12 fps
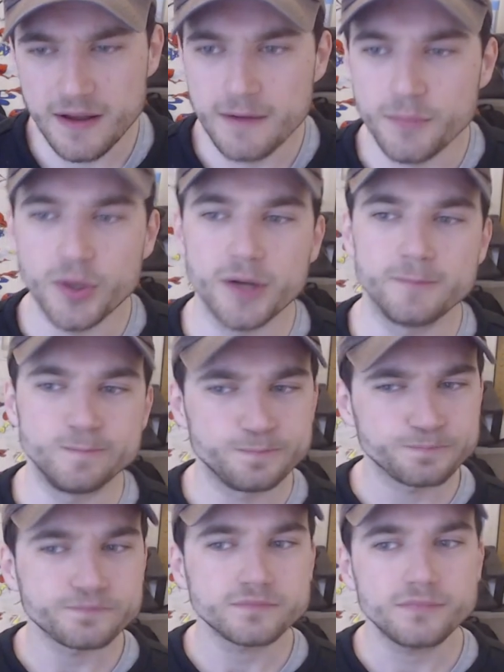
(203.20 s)
But
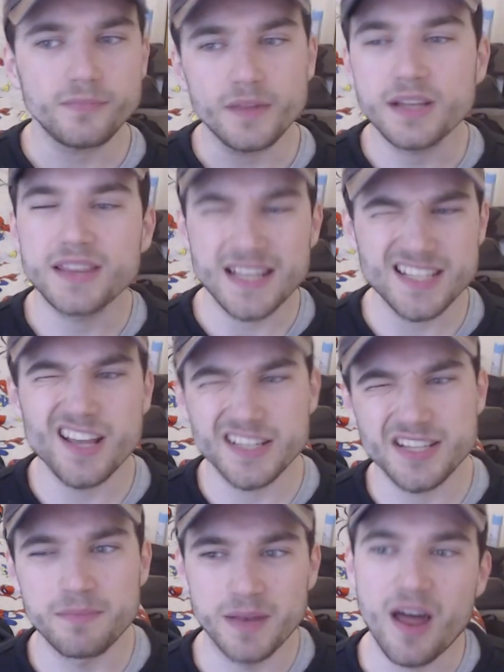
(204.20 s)
that's, like,
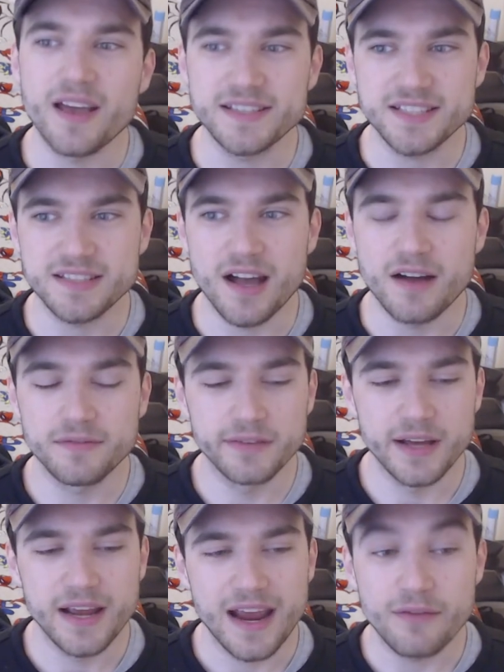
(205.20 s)
some light stuff.
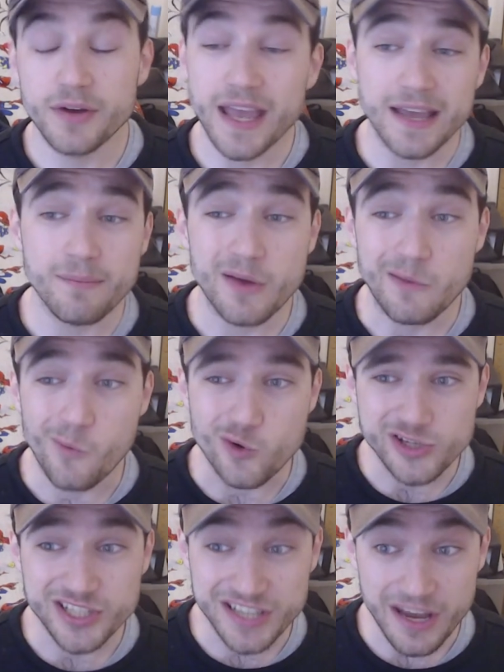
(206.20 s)
If we're getting a bit more
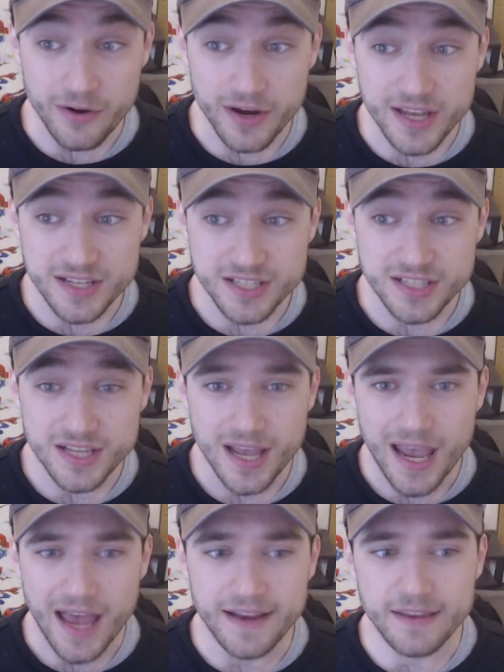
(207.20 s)
serious
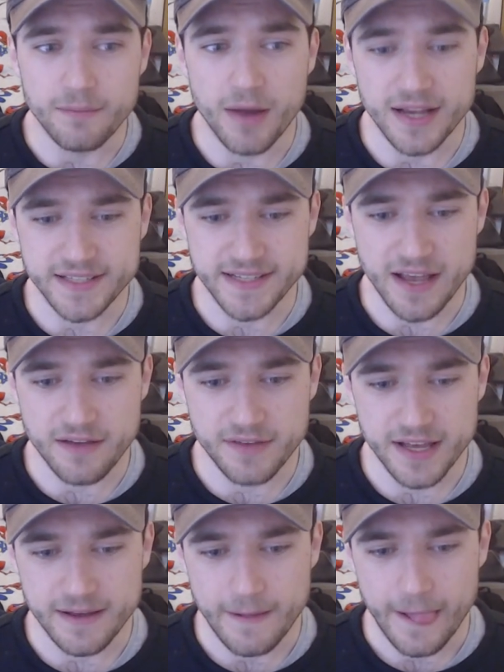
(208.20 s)
and in the mindset of
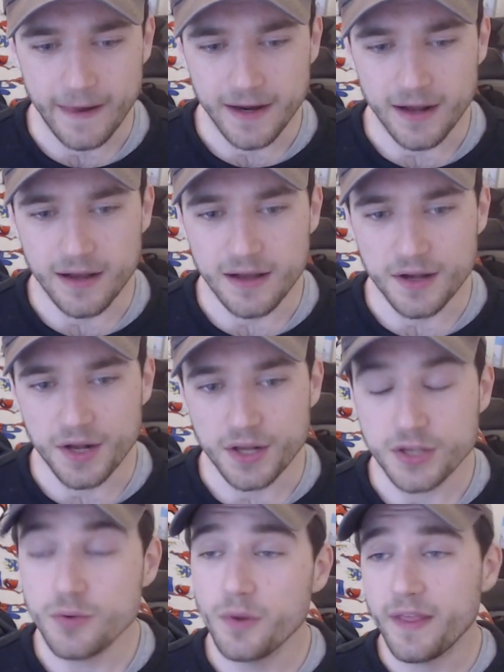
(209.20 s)
it,
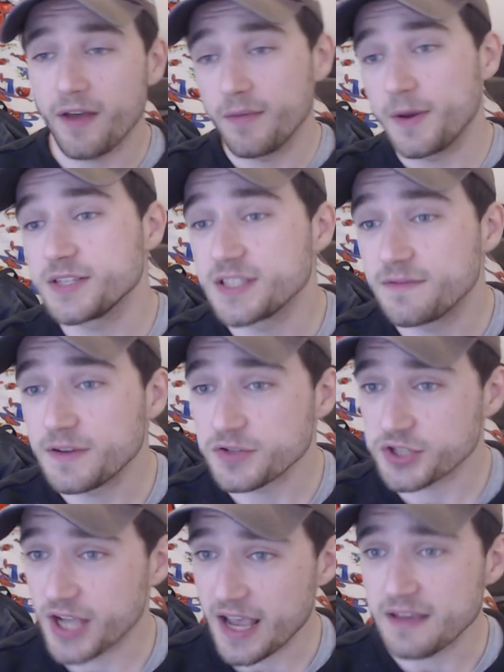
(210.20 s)
you want that other person to feel
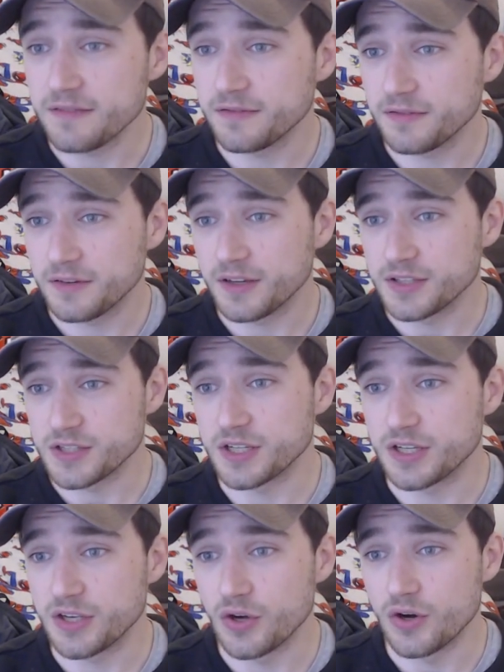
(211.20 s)
safe and
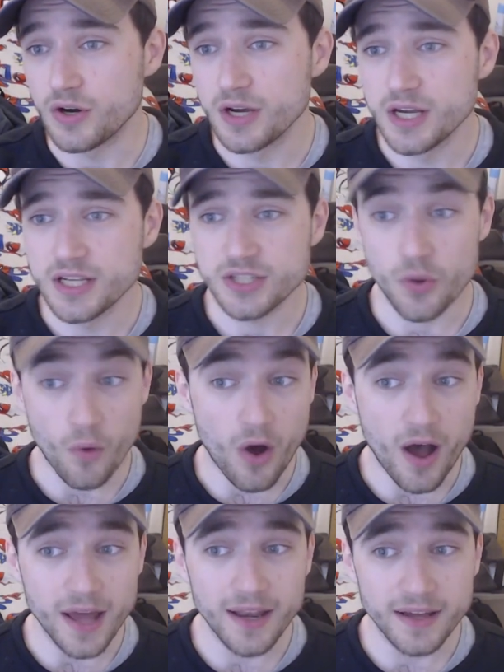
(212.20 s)
secure. So what
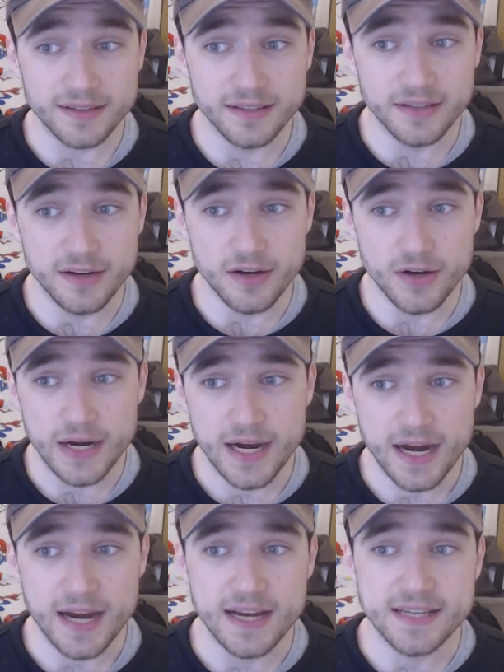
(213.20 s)
I like to do
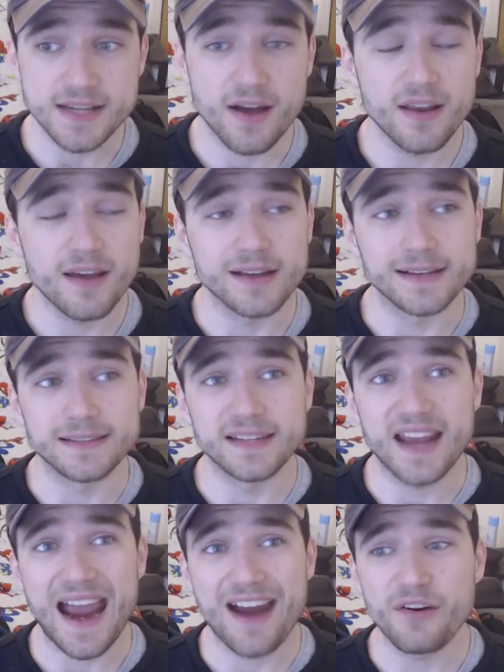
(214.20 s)
is I like to
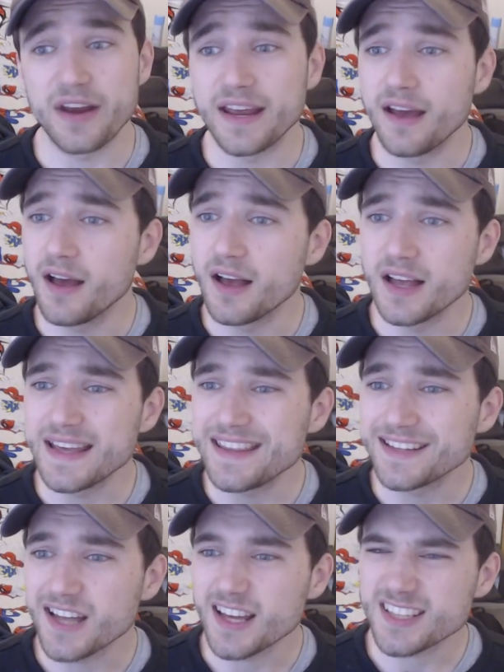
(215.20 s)
carry
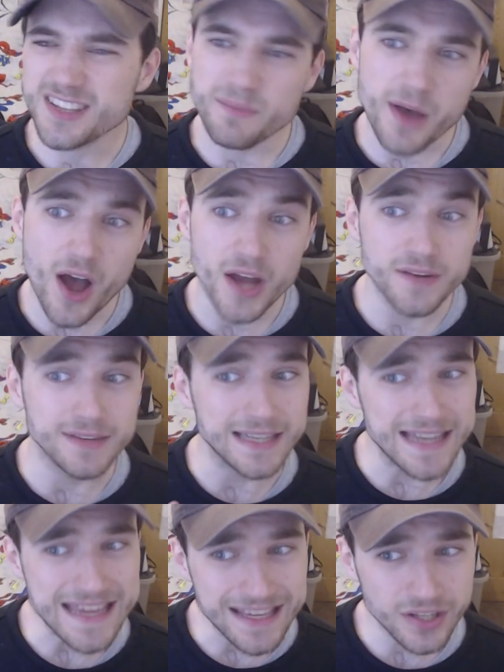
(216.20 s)
either, like, some kind of
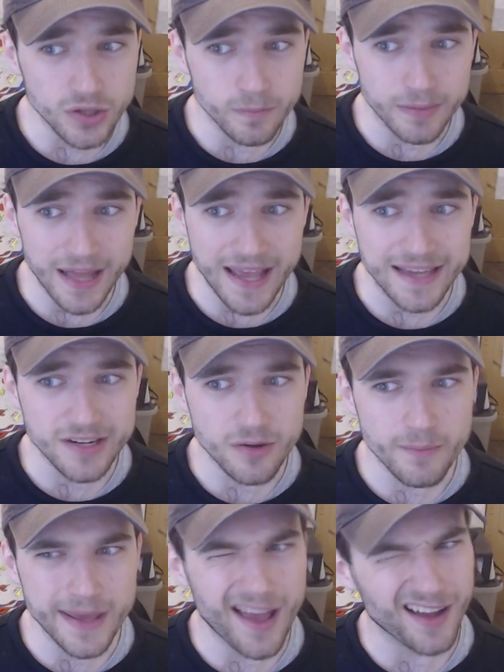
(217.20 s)
legal blade
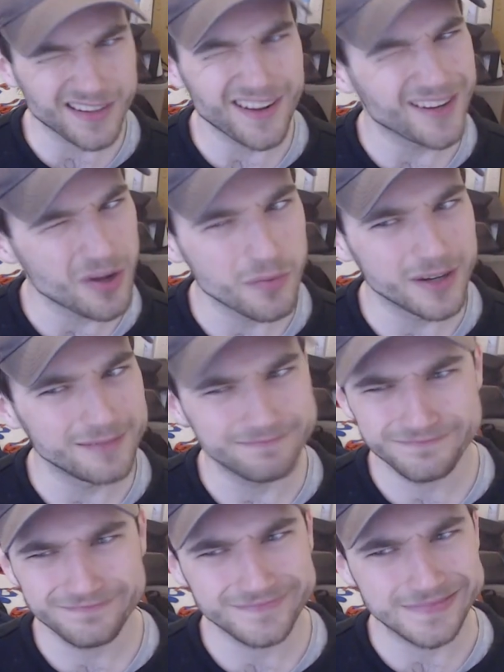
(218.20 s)
on me. I don't want
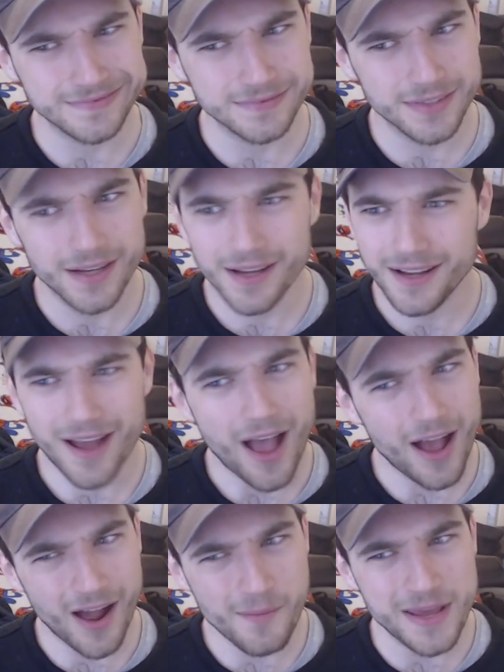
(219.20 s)
to...
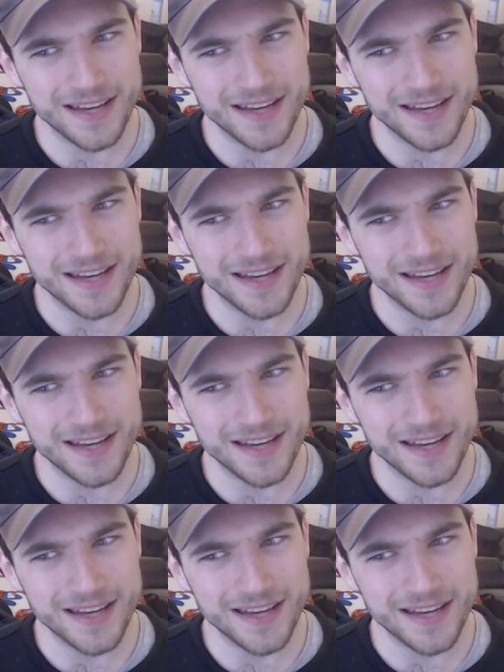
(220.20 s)
I mean,